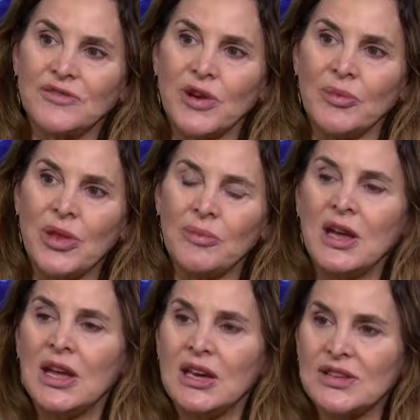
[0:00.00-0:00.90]
from them
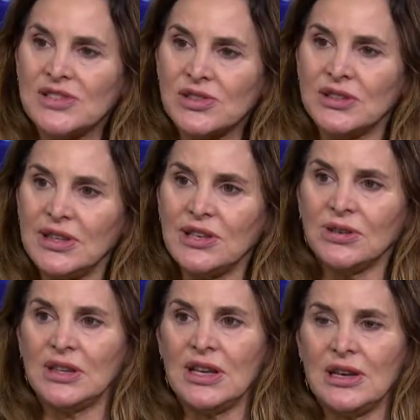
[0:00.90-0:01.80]
is to
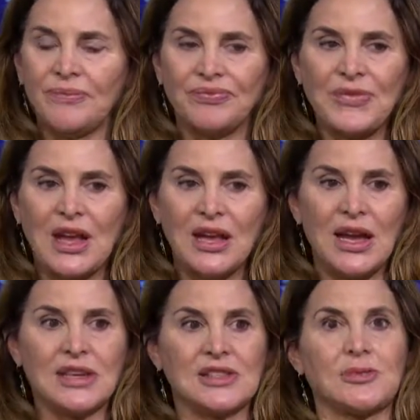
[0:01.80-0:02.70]
literally
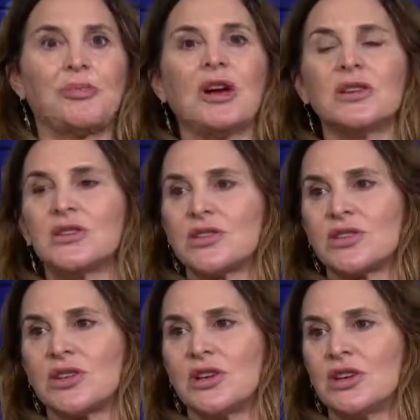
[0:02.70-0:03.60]

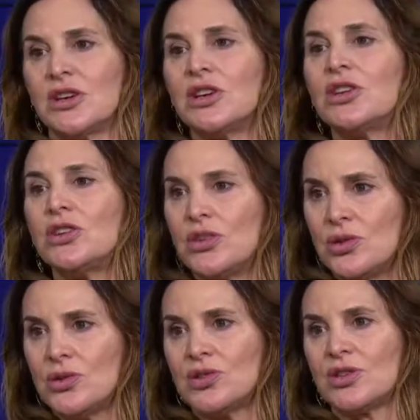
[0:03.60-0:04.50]
expunge a
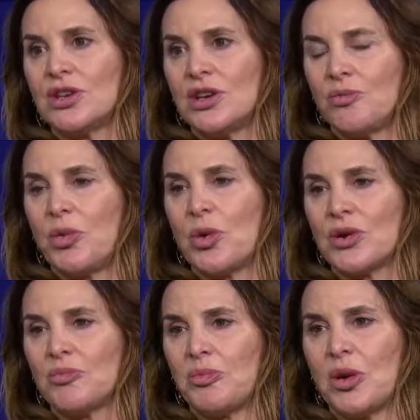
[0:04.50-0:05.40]
hugely
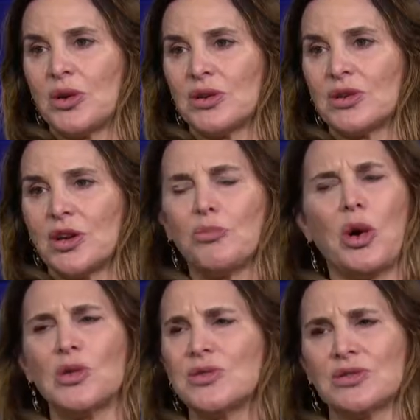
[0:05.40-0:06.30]
important part,
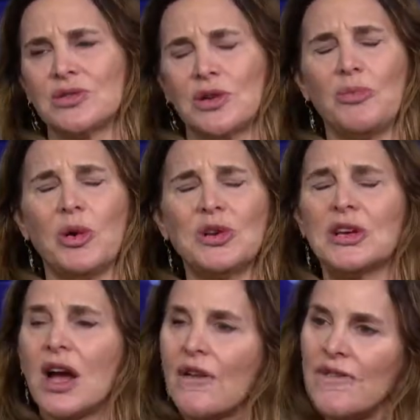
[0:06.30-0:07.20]
component
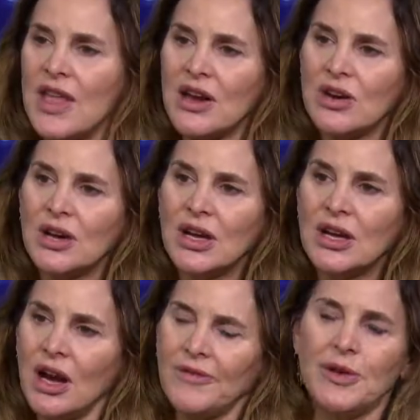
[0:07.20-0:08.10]
of their
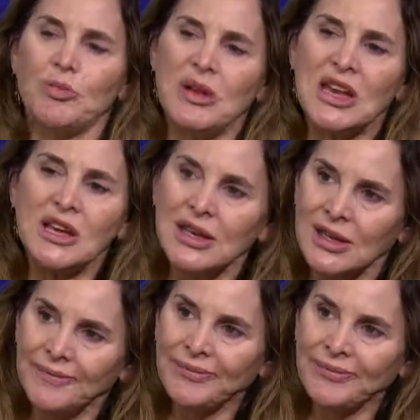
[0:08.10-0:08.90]
being.